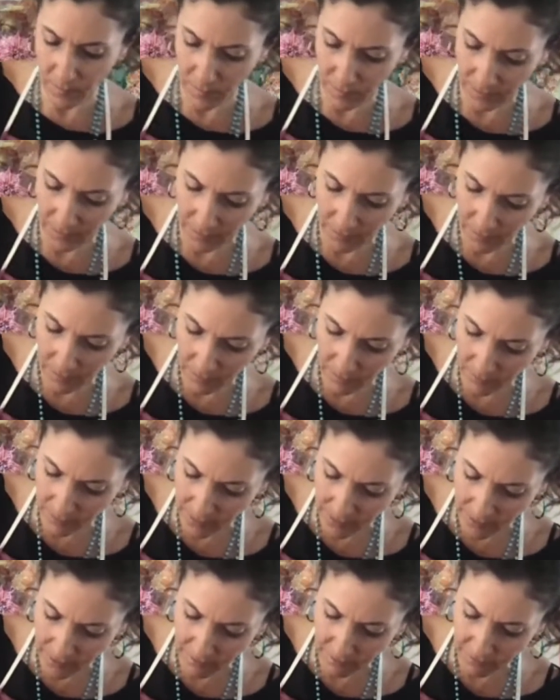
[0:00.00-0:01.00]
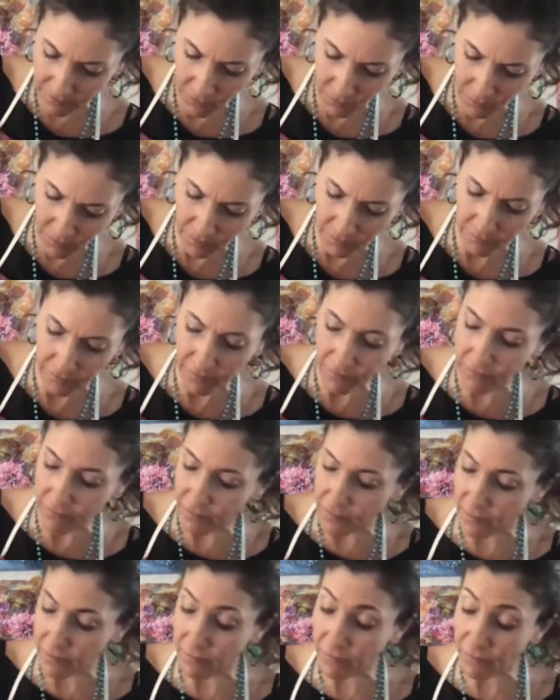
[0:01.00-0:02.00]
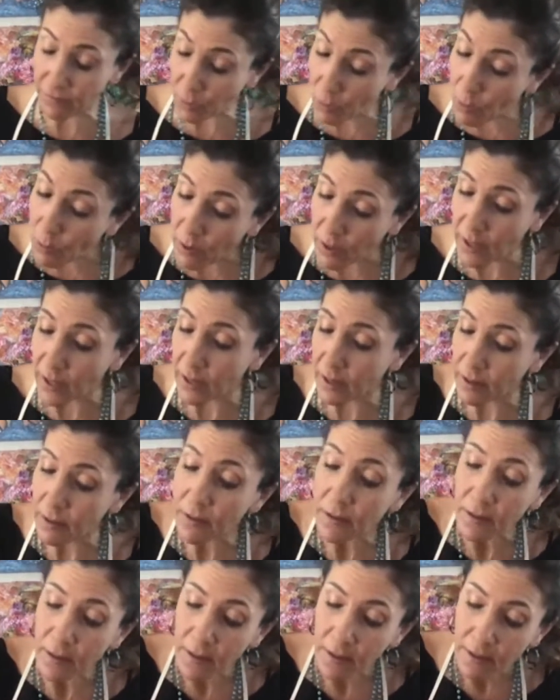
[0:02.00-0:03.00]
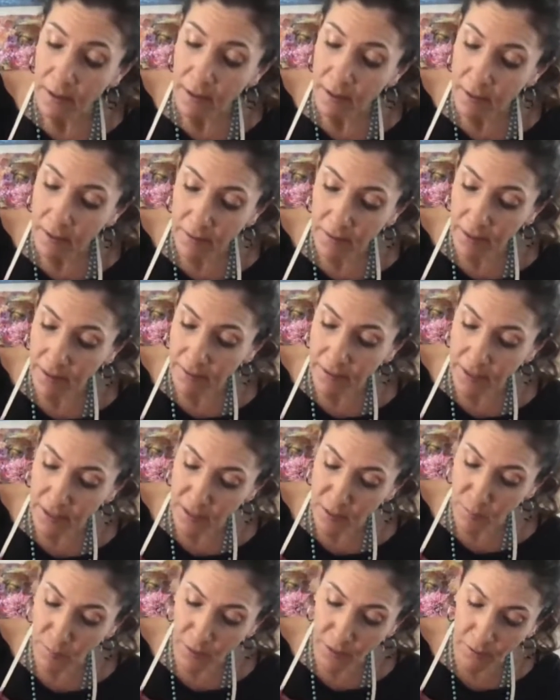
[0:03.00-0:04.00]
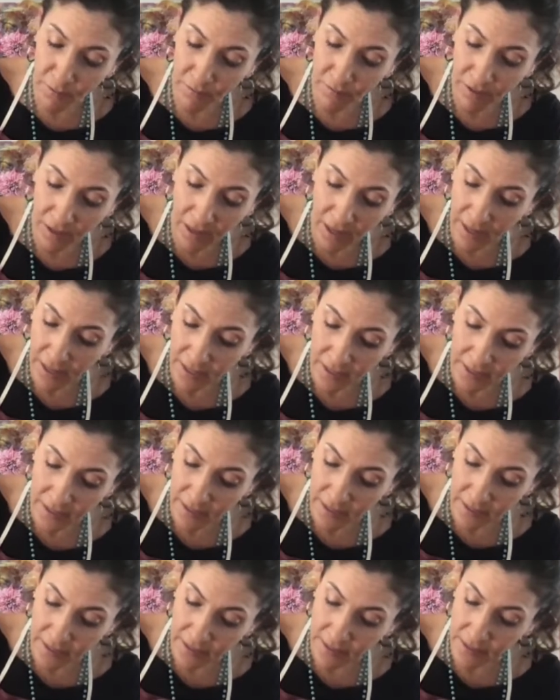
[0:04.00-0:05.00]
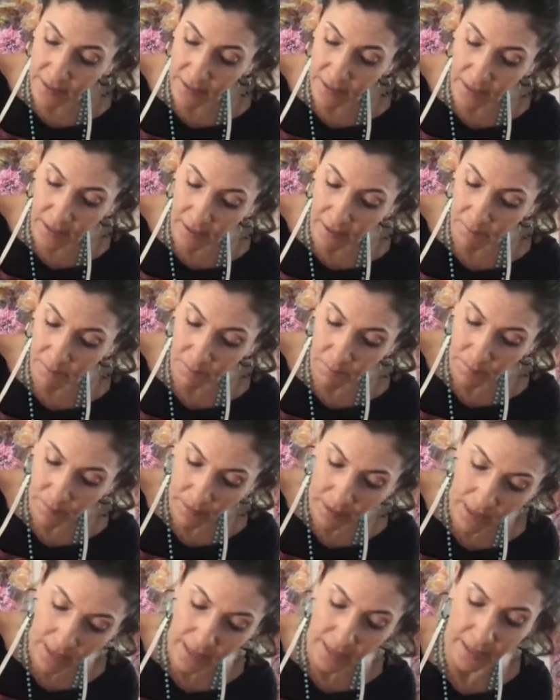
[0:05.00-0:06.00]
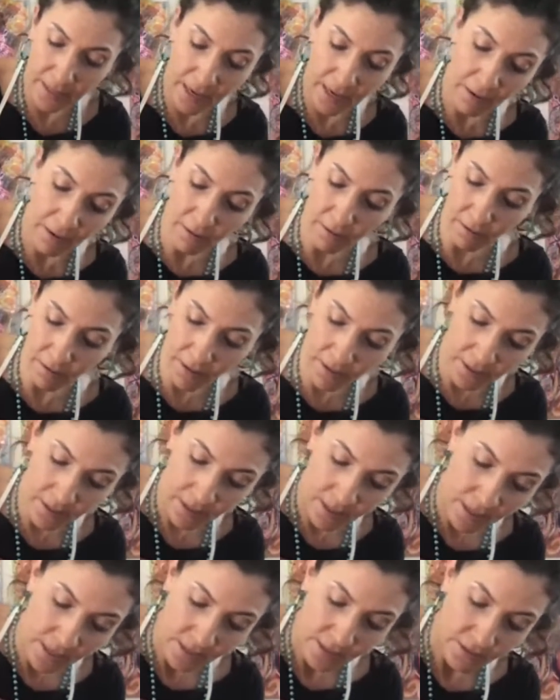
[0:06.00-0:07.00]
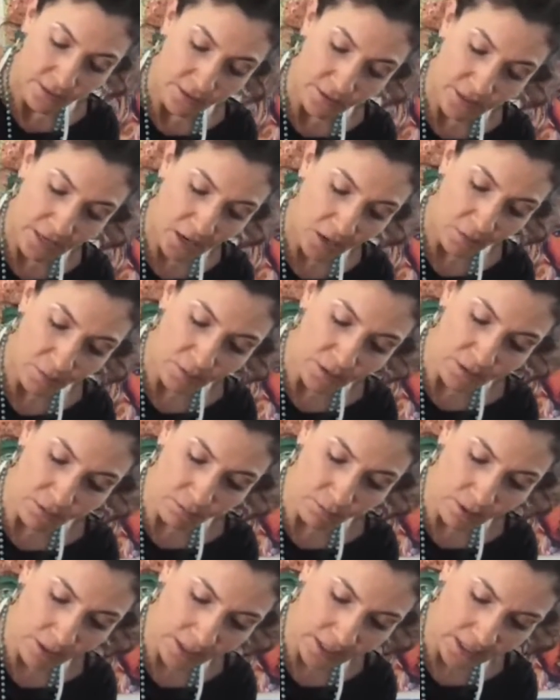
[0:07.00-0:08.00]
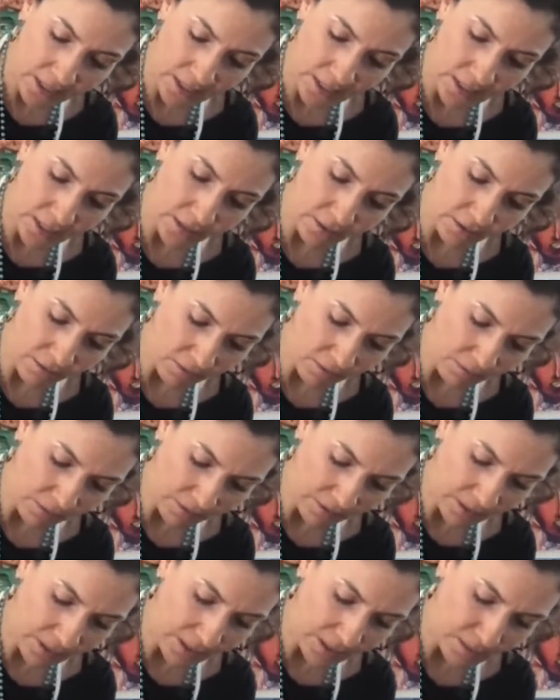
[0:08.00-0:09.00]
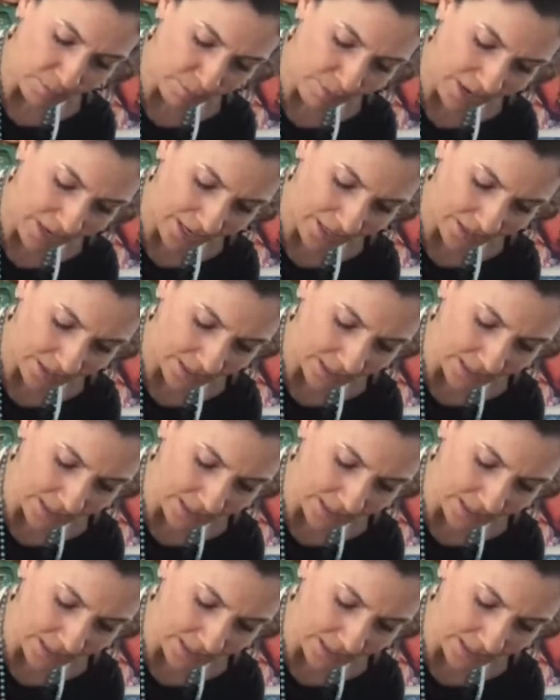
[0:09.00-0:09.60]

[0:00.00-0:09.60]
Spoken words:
like the leaf or the the flora that this butterfly is hanging out on. So now I'm just running in here with these paint